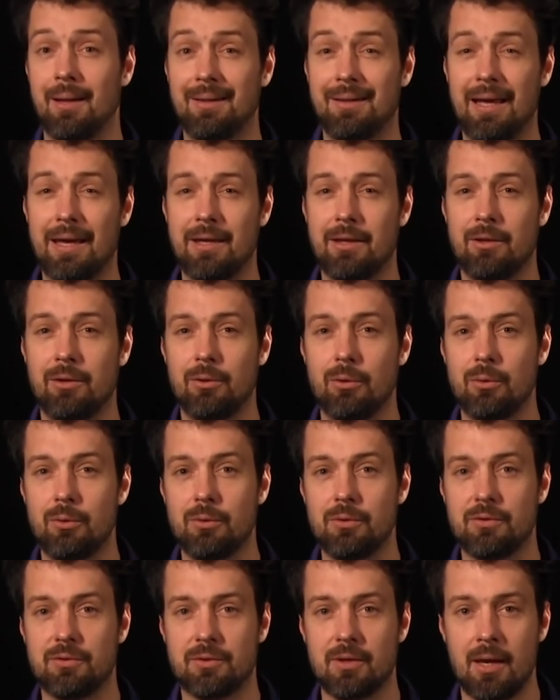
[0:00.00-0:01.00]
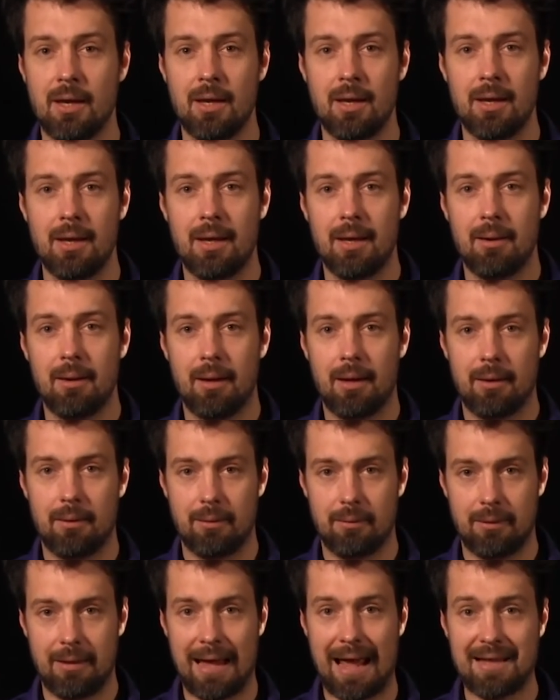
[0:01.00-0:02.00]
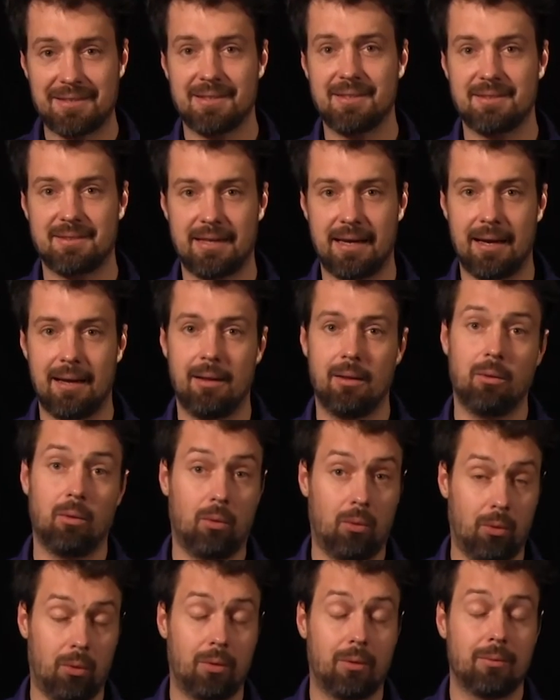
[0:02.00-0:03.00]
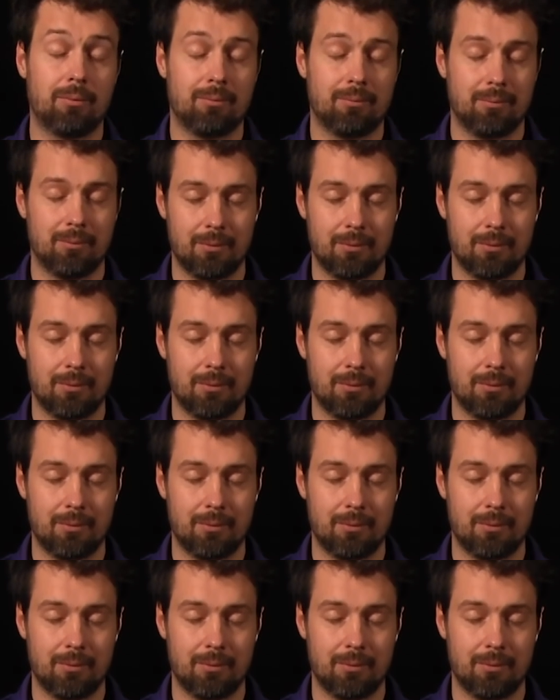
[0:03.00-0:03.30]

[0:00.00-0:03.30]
They use SSL or